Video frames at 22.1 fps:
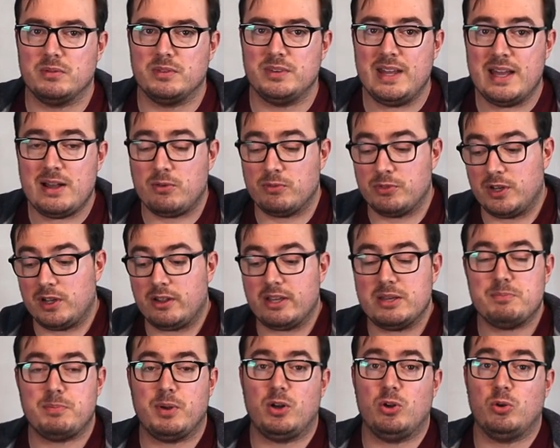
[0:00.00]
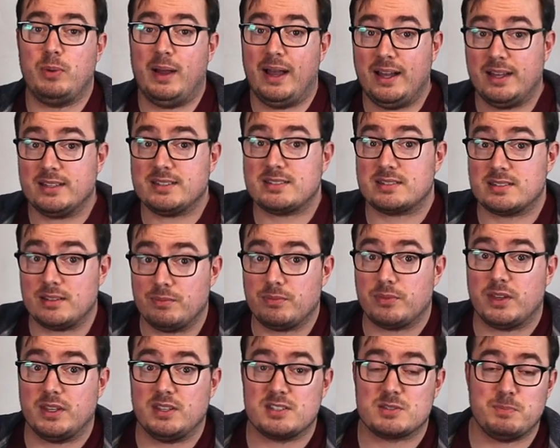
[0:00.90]
Now, the light bulb has
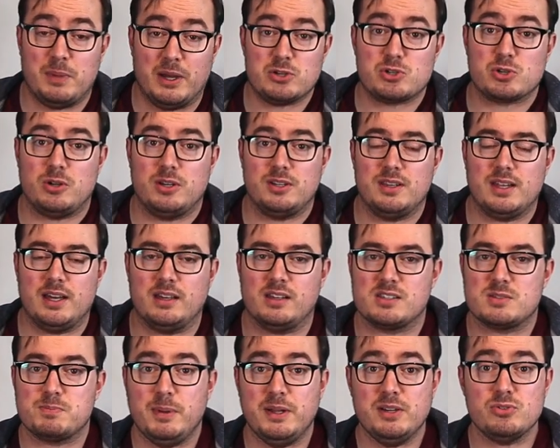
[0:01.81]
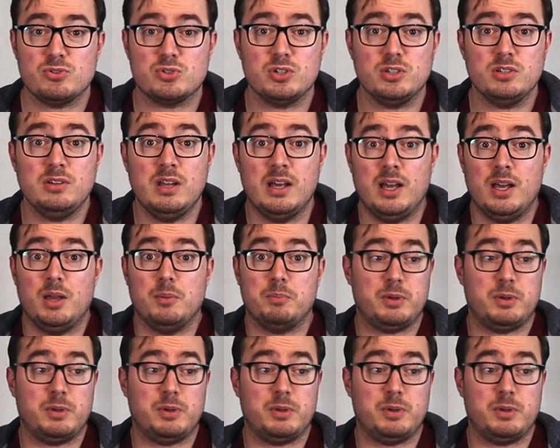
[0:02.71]
something special in that expansion,